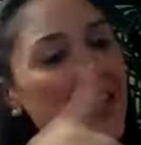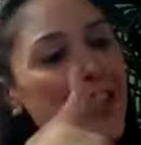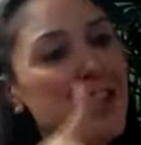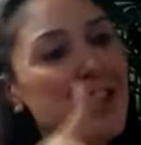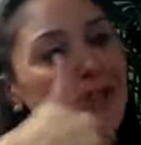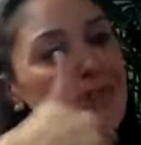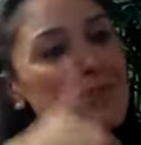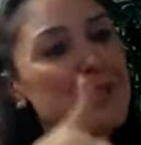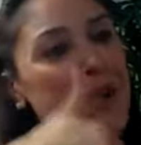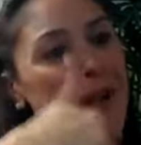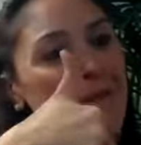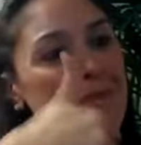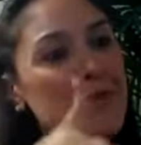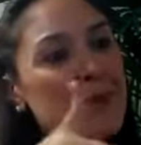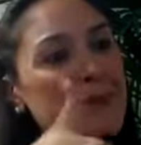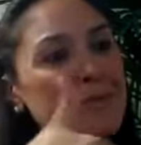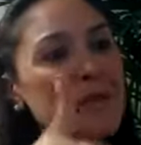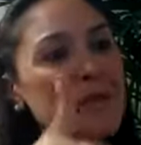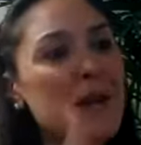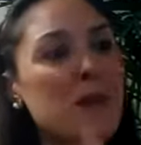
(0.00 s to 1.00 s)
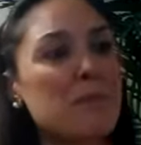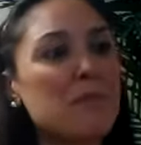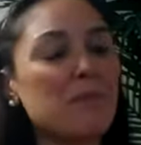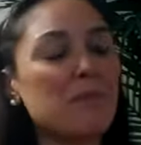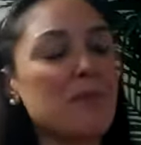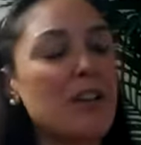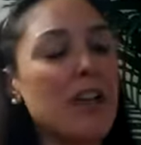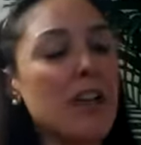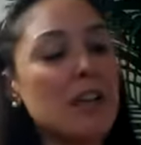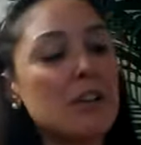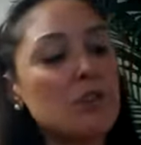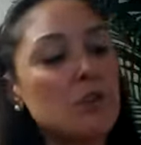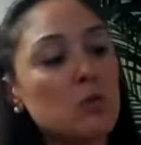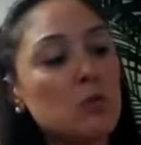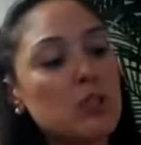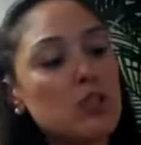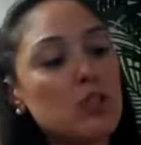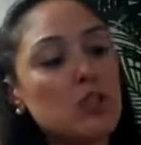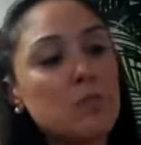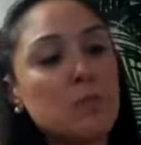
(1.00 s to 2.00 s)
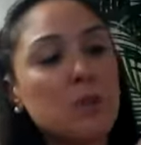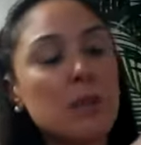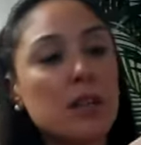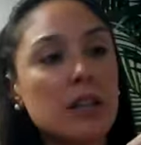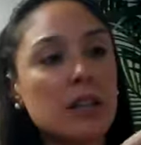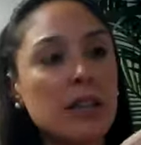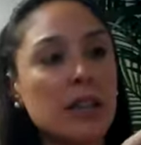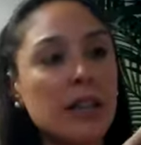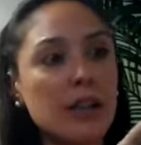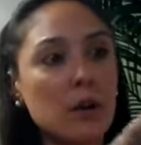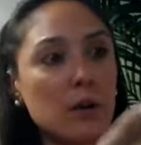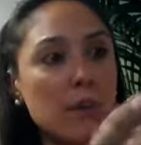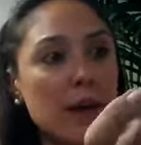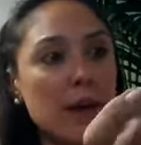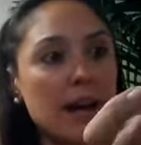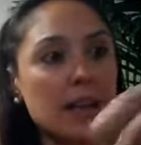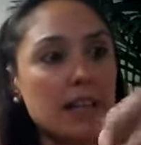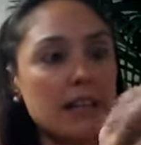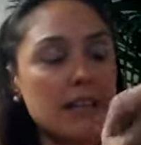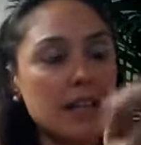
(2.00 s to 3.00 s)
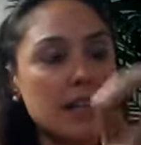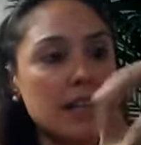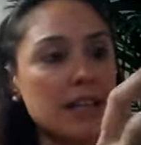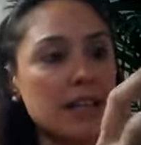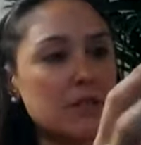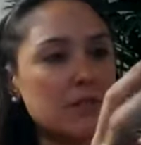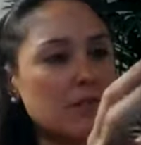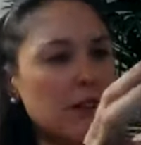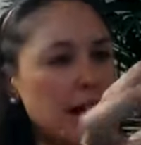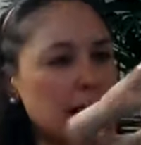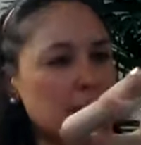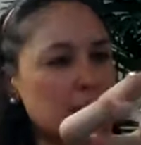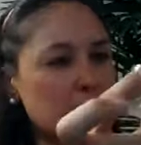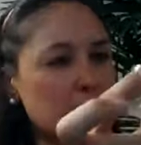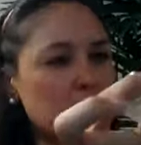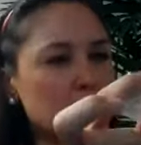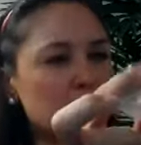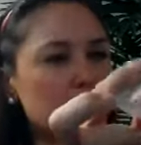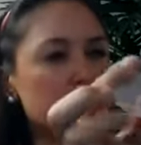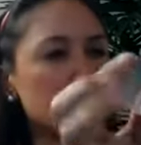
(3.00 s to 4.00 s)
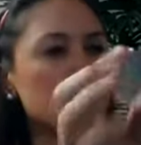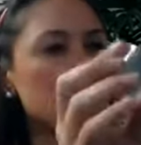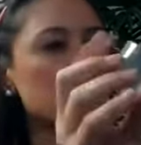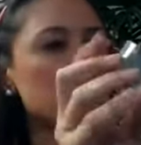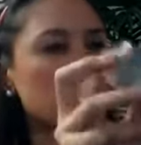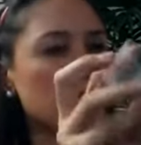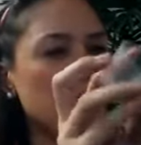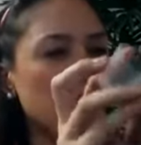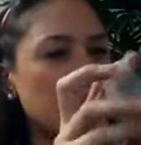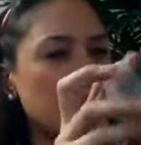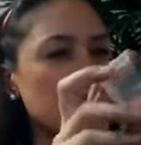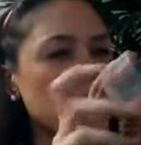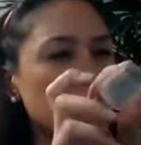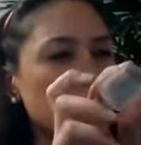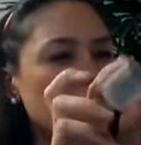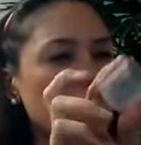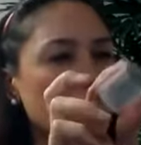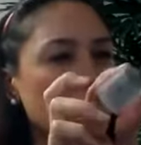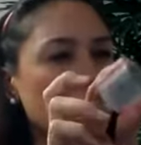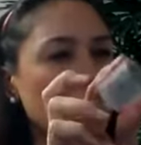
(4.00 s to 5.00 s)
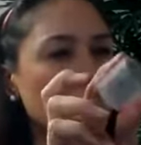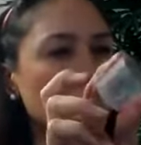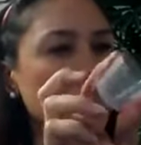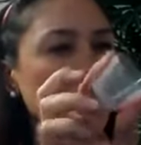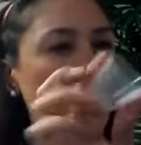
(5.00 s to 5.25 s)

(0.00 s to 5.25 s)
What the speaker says: the thumbs up, thumbs up. So we just put the little medicine. It's flexible. Sometimes you'll find some that are a little